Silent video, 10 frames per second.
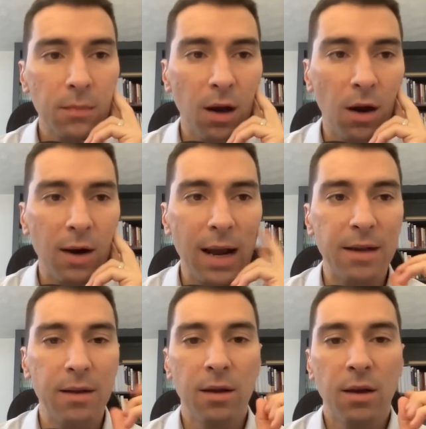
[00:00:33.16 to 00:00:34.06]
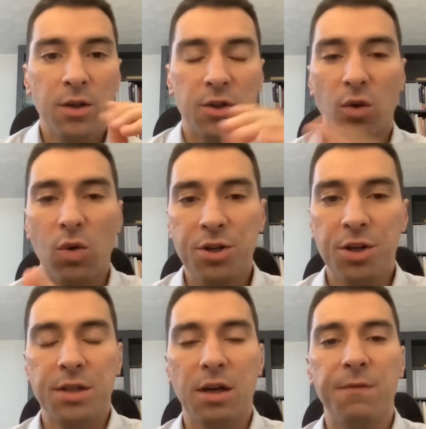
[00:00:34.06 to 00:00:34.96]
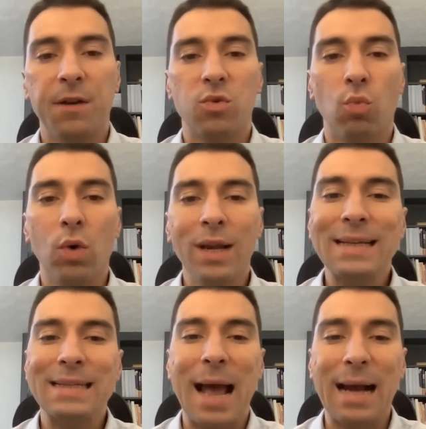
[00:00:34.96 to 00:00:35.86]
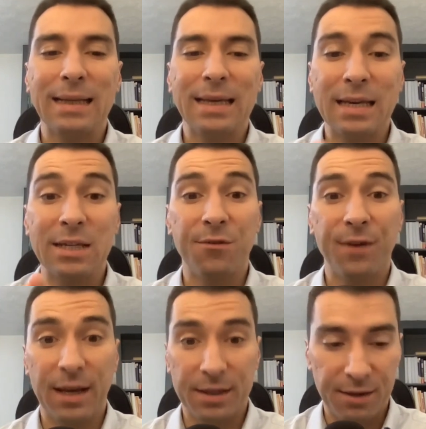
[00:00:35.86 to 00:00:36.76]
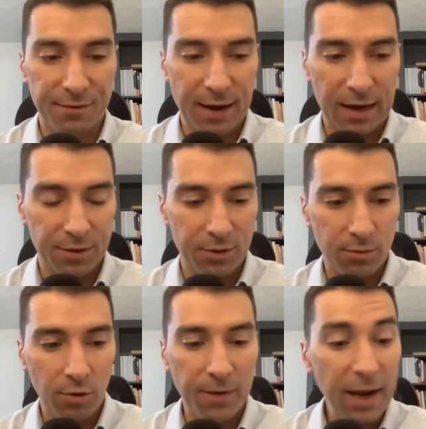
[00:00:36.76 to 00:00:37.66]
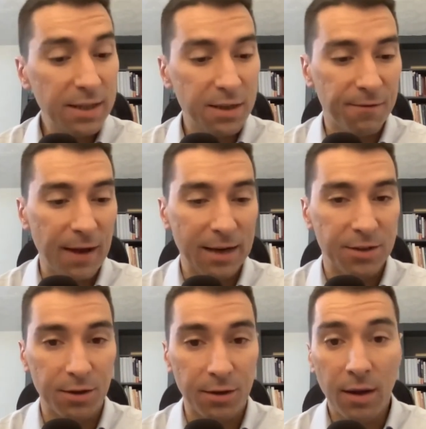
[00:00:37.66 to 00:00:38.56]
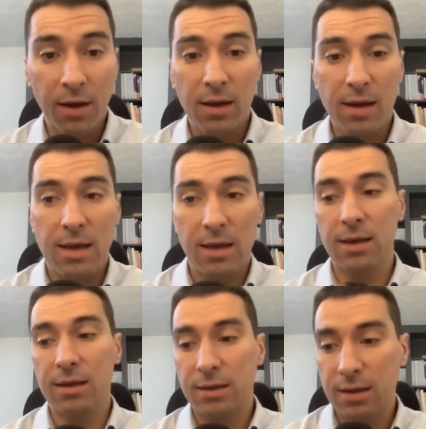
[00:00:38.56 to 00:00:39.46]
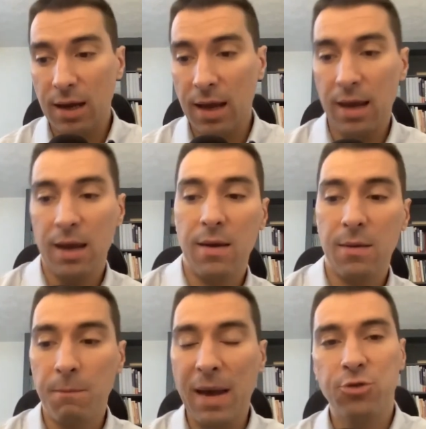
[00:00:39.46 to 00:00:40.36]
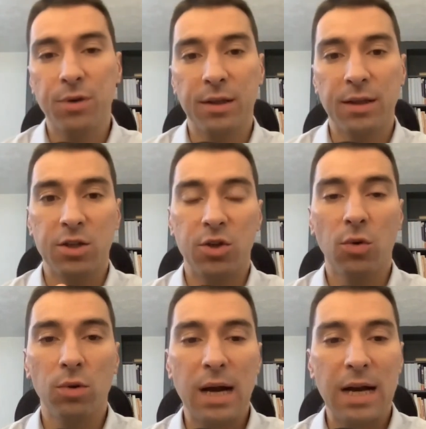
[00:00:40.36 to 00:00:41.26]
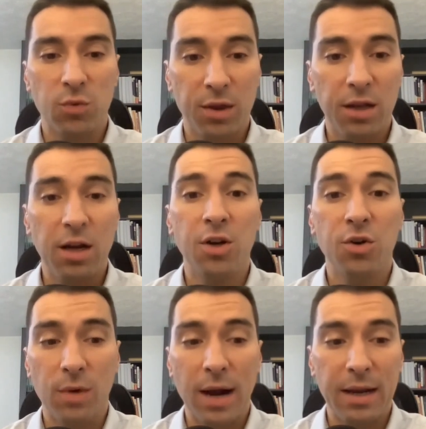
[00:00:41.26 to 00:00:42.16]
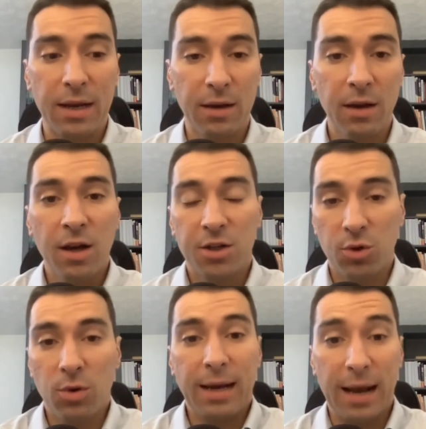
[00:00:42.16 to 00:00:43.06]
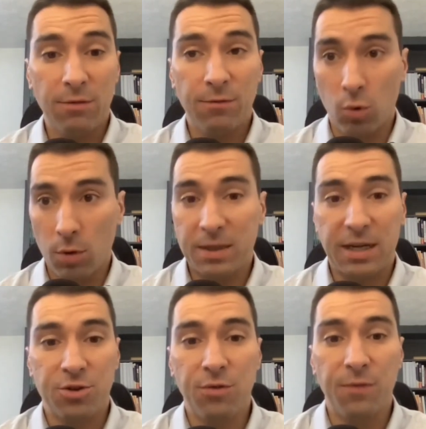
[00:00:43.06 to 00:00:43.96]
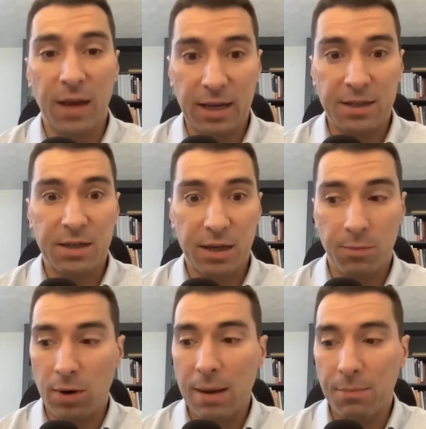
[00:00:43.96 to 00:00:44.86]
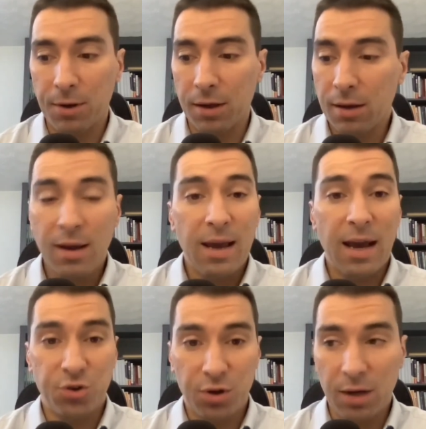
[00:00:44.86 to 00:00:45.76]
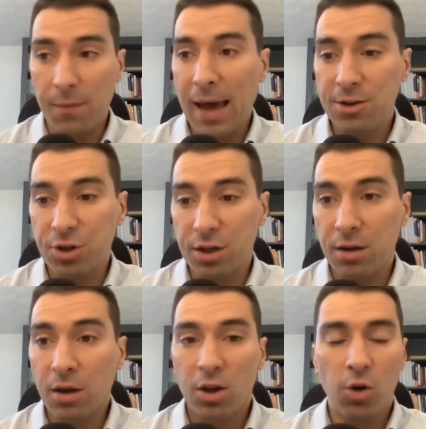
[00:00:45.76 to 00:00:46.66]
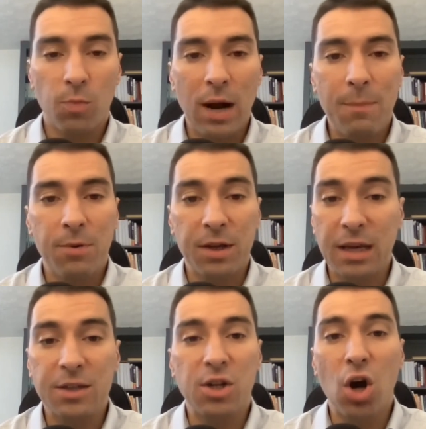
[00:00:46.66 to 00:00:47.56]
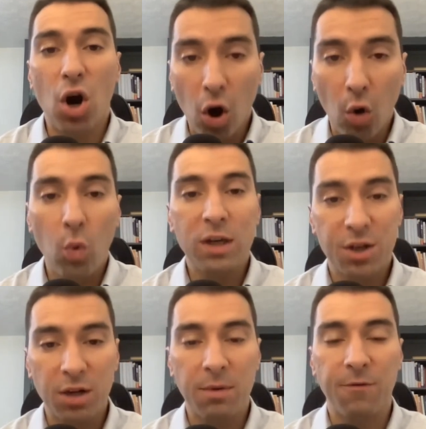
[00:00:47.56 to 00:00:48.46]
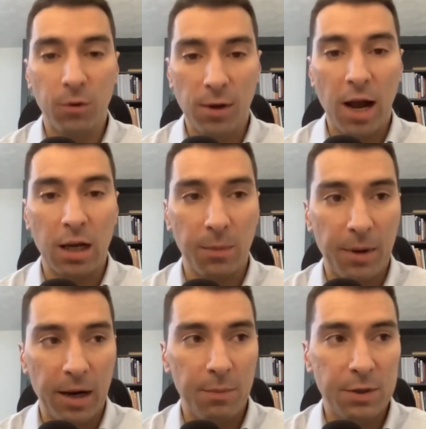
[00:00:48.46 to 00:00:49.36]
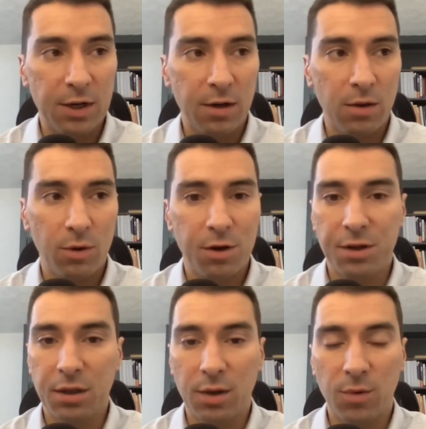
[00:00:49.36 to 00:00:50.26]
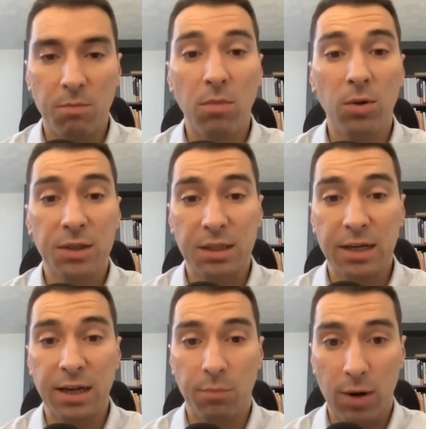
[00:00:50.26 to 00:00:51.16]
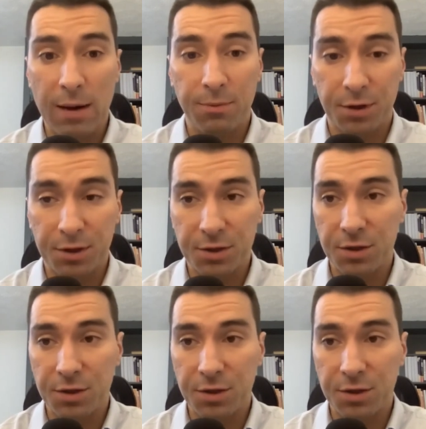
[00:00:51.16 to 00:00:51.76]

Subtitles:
All right. So the question itself is, what exactly is vacancy factor? Well, vacancy factor is a metric that's utilized within underwriting to account for potential vacancy at a property. As you can imagine, your property isn't always going to be fully occupied, in particular when you're dealing with multi-tenant properties.